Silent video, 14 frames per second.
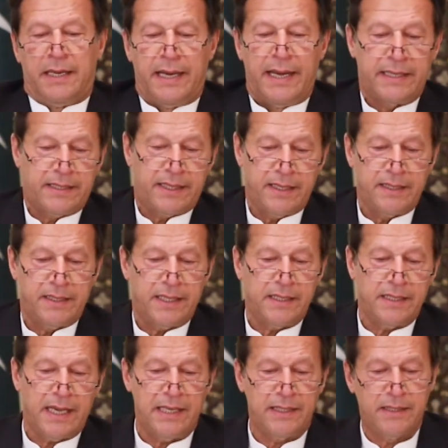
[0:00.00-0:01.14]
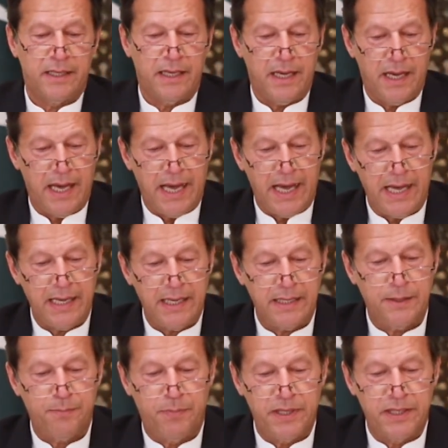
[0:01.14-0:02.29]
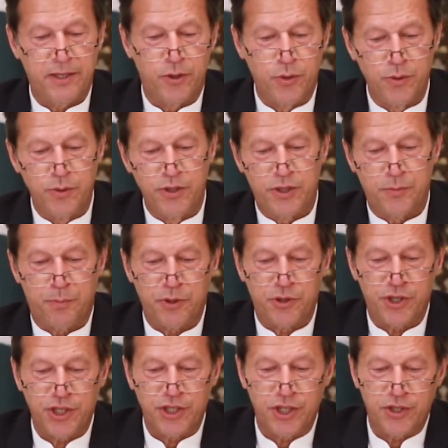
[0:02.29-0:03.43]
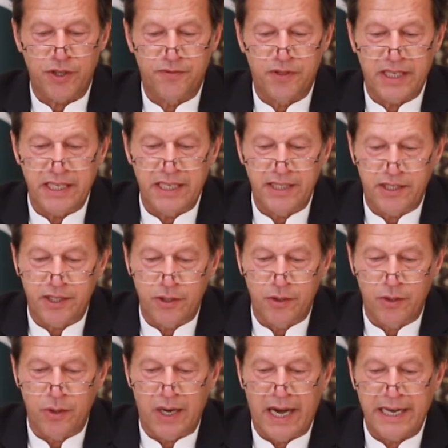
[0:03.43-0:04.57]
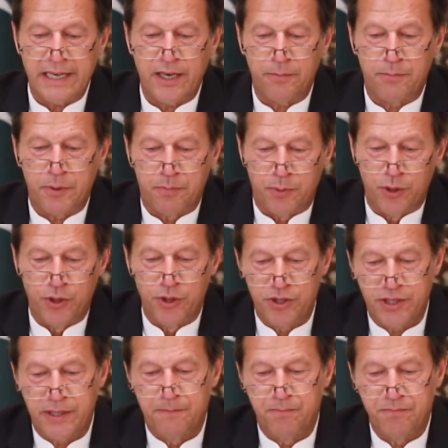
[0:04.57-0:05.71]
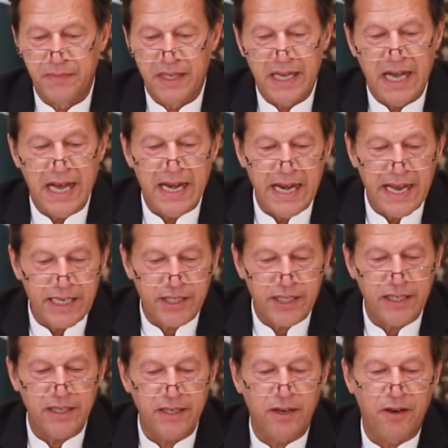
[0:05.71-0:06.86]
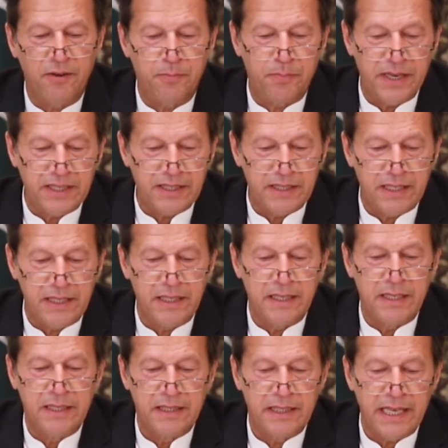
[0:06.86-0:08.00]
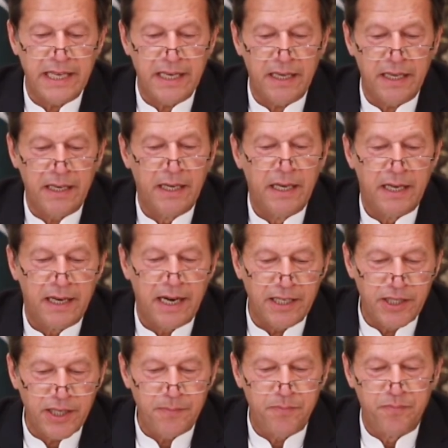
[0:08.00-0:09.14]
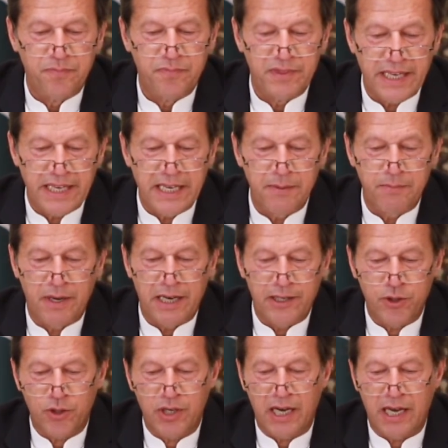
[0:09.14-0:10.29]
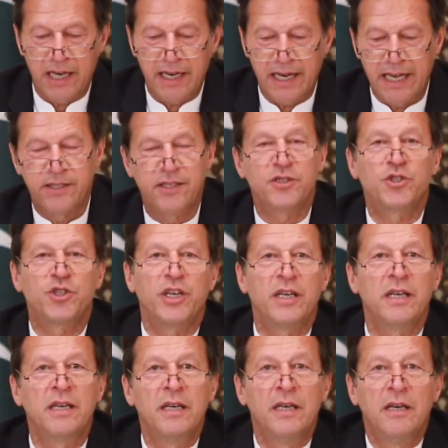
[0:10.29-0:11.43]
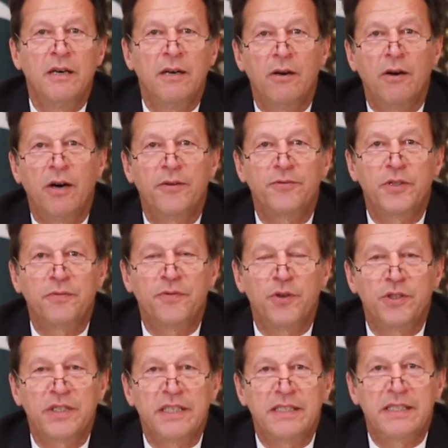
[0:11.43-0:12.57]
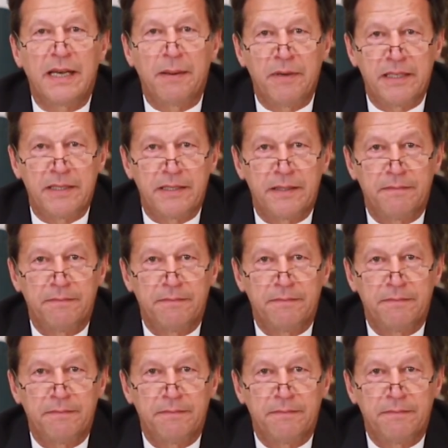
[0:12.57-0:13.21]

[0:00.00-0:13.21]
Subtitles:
Excellencies, as per the rules, procedures of the ECO, I now propose election of President Recep Tayyip Erdogan as the chair of the 14th summit.